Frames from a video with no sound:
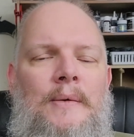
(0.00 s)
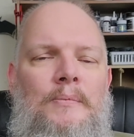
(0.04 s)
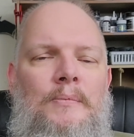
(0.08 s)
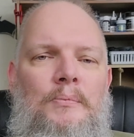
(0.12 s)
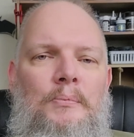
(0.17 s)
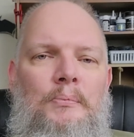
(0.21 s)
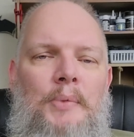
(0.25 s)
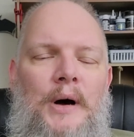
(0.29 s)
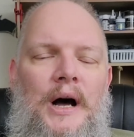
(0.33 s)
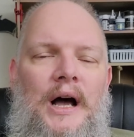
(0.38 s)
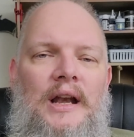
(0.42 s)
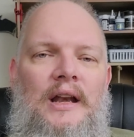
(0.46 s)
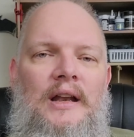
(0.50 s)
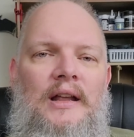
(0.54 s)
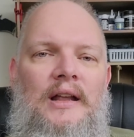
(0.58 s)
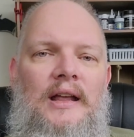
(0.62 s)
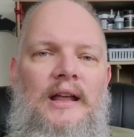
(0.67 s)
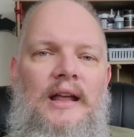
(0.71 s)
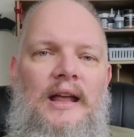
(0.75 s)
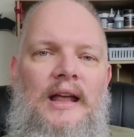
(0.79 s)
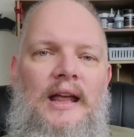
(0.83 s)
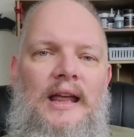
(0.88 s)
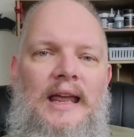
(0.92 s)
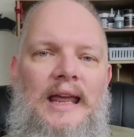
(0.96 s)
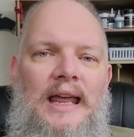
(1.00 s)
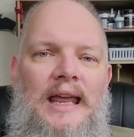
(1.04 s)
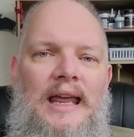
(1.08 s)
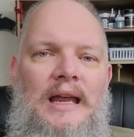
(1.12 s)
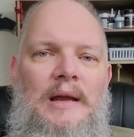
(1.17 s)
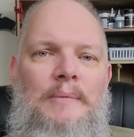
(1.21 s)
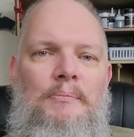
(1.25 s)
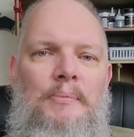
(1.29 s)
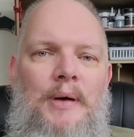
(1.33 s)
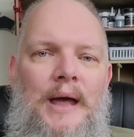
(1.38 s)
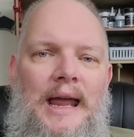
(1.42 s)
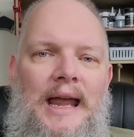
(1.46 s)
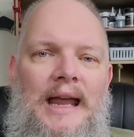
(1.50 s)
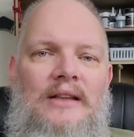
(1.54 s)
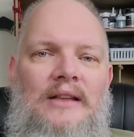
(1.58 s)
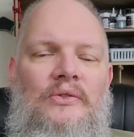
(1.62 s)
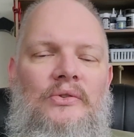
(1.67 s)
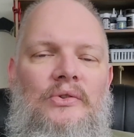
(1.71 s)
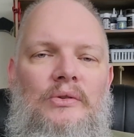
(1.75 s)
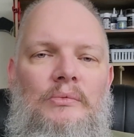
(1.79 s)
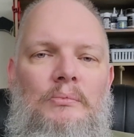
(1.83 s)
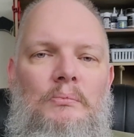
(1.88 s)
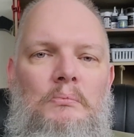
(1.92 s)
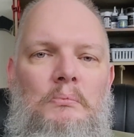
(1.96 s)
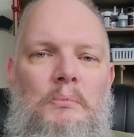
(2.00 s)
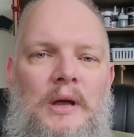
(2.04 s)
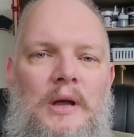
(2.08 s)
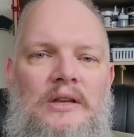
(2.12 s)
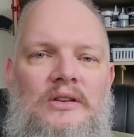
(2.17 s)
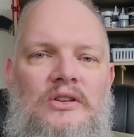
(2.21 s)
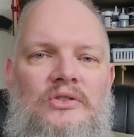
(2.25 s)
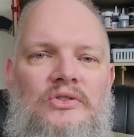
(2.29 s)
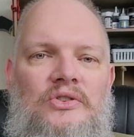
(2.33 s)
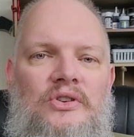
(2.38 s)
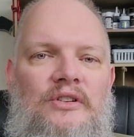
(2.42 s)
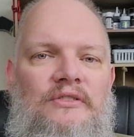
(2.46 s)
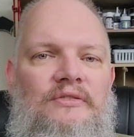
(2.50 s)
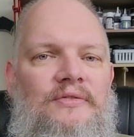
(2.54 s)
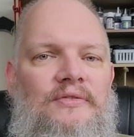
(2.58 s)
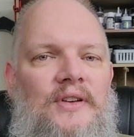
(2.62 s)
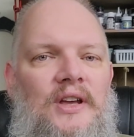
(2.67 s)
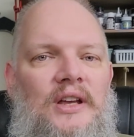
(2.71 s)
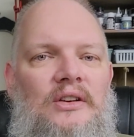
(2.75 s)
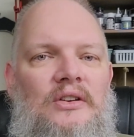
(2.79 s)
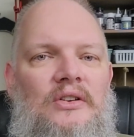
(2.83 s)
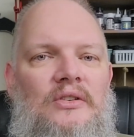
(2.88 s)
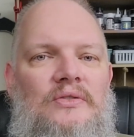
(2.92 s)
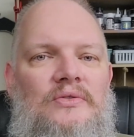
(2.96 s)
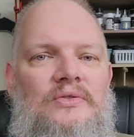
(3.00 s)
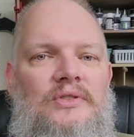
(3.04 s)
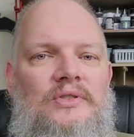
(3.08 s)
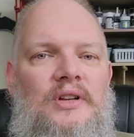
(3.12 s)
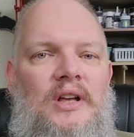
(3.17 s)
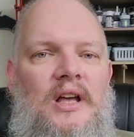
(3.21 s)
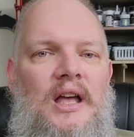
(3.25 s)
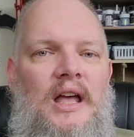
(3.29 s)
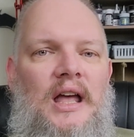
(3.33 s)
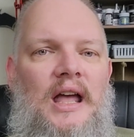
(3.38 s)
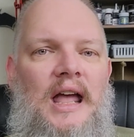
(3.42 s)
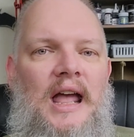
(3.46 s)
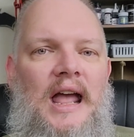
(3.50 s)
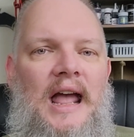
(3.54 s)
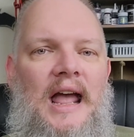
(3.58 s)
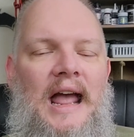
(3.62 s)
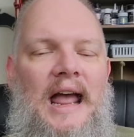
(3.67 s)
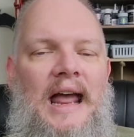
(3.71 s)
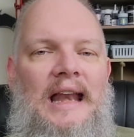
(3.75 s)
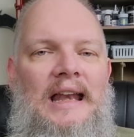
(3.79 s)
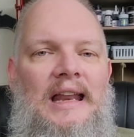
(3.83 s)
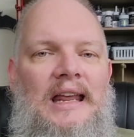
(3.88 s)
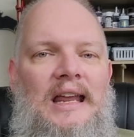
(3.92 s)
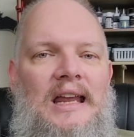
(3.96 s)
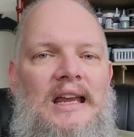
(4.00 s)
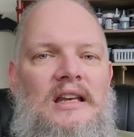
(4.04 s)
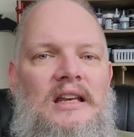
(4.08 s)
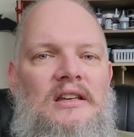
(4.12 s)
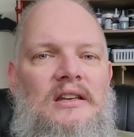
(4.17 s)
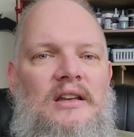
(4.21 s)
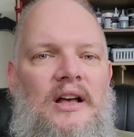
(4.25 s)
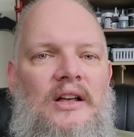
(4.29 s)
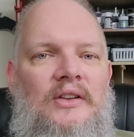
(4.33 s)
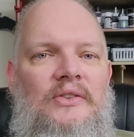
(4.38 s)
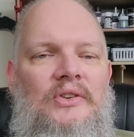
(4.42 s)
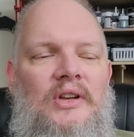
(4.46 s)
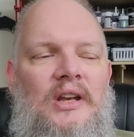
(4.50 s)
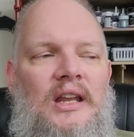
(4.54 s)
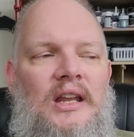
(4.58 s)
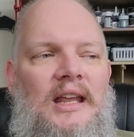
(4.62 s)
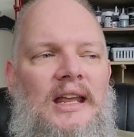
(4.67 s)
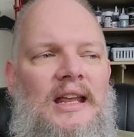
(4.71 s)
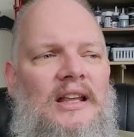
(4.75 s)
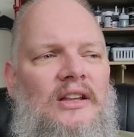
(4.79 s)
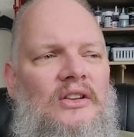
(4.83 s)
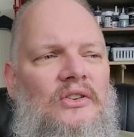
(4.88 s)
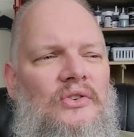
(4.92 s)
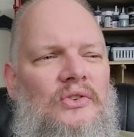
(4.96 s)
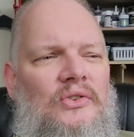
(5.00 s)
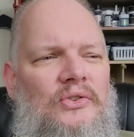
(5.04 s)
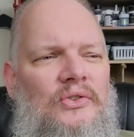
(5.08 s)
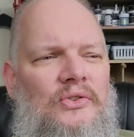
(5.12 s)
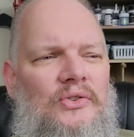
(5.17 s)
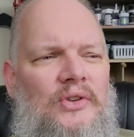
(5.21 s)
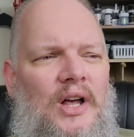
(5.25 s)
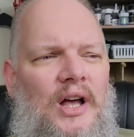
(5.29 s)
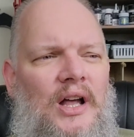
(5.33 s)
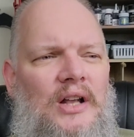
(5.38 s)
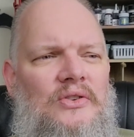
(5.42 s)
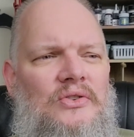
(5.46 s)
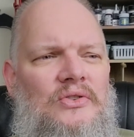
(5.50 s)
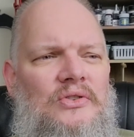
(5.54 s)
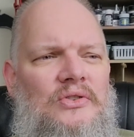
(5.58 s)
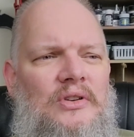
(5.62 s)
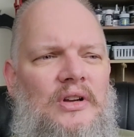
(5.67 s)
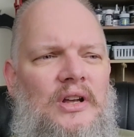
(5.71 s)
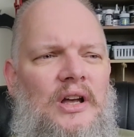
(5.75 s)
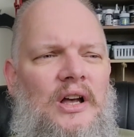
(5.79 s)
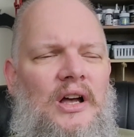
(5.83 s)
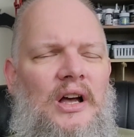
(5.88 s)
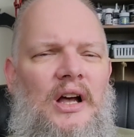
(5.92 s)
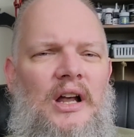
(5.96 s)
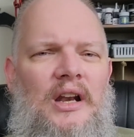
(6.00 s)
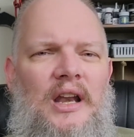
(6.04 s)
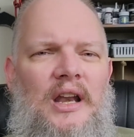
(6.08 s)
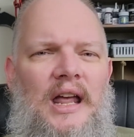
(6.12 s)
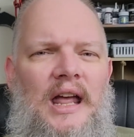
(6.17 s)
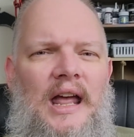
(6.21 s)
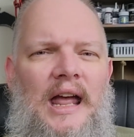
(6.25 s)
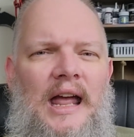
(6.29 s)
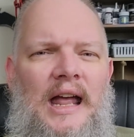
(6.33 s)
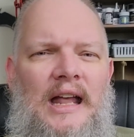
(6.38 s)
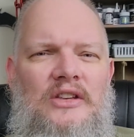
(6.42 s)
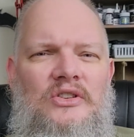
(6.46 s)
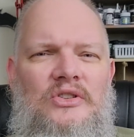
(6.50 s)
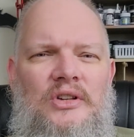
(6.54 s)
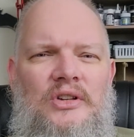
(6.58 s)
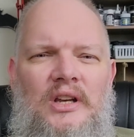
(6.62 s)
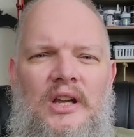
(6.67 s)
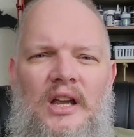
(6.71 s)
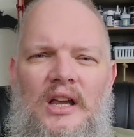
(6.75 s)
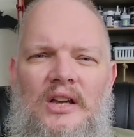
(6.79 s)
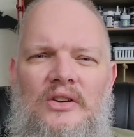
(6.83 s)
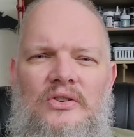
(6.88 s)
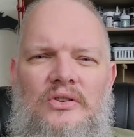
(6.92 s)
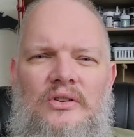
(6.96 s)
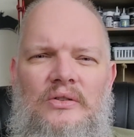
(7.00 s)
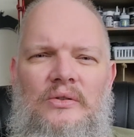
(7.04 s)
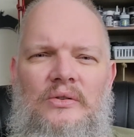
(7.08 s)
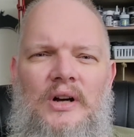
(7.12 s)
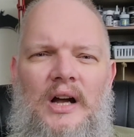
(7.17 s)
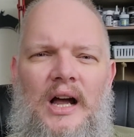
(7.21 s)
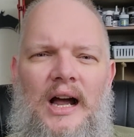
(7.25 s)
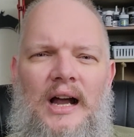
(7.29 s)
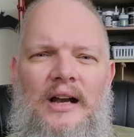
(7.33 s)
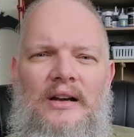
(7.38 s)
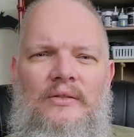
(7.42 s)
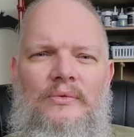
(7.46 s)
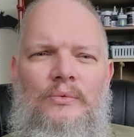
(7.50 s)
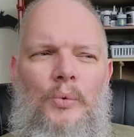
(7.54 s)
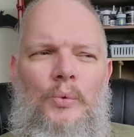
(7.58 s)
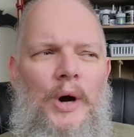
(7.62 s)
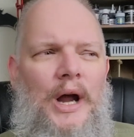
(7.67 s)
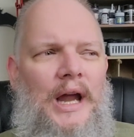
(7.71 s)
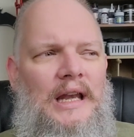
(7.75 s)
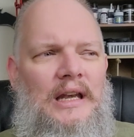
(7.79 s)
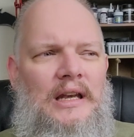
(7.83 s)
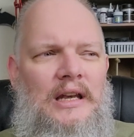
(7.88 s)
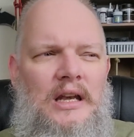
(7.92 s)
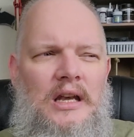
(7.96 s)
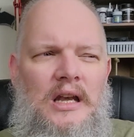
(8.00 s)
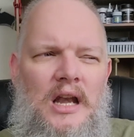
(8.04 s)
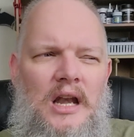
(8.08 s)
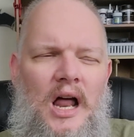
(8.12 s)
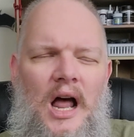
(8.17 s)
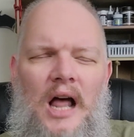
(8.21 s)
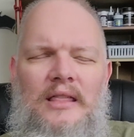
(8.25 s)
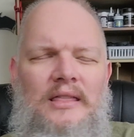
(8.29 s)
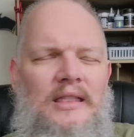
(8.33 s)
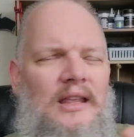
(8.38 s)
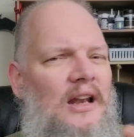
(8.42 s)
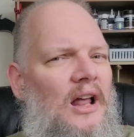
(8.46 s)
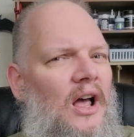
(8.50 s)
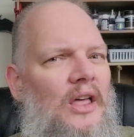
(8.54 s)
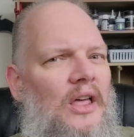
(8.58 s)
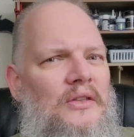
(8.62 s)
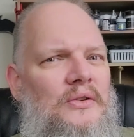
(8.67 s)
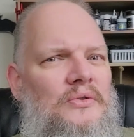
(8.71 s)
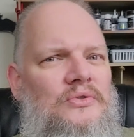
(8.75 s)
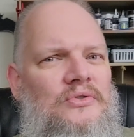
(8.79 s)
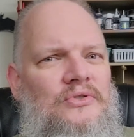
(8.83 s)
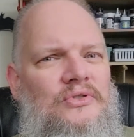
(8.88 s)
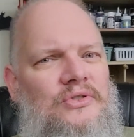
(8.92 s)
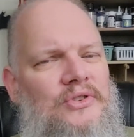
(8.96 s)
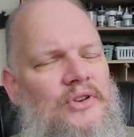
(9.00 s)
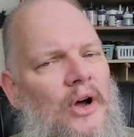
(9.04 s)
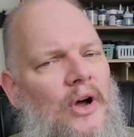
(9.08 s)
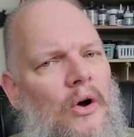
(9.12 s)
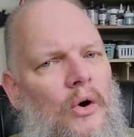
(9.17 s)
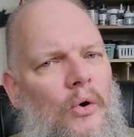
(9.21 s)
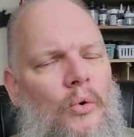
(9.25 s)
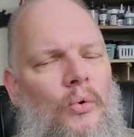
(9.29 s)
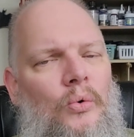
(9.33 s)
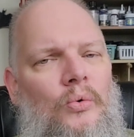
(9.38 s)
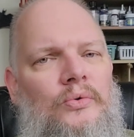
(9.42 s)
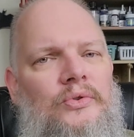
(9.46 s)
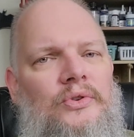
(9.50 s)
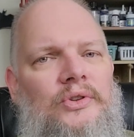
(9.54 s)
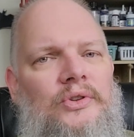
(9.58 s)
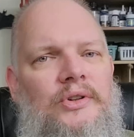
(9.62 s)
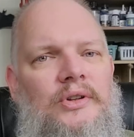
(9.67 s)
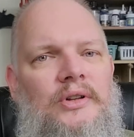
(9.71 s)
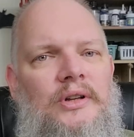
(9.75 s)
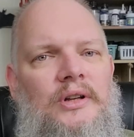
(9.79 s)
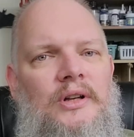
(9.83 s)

But he paints miniature figures, and he does it in such an educational kind of way. Not that others don't.